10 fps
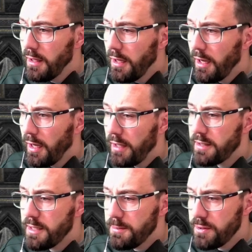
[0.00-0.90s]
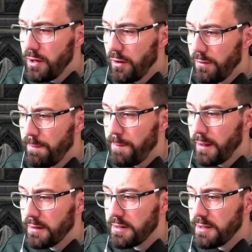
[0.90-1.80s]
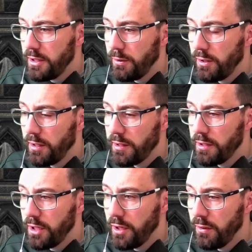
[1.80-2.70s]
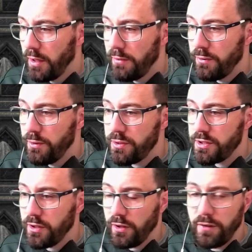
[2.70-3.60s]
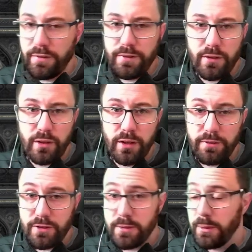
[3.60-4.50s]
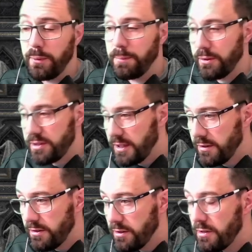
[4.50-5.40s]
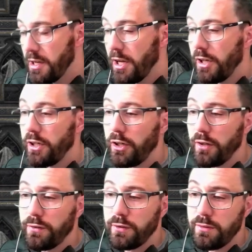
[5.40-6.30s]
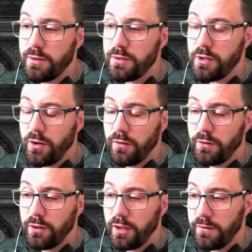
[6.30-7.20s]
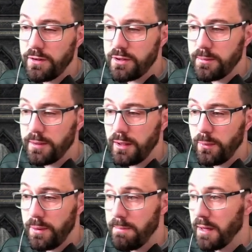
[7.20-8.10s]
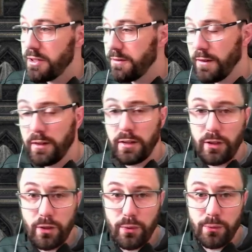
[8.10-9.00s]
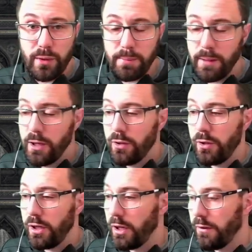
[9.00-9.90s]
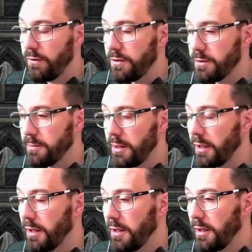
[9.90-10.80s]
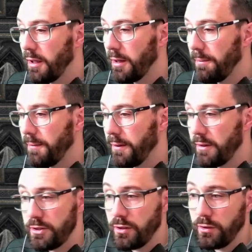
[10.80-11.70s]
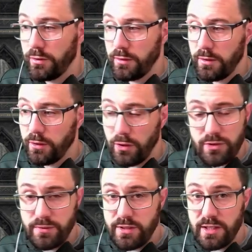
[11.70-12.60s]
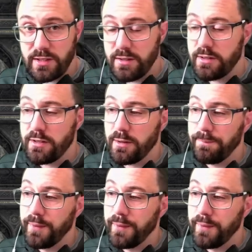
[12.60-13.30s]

In terms of belt, you can either go a route of looking for something with plus skills on, you can go for a route of looking for something with magic find like a gold wrap, or you can go for something that has got lots of resistances on.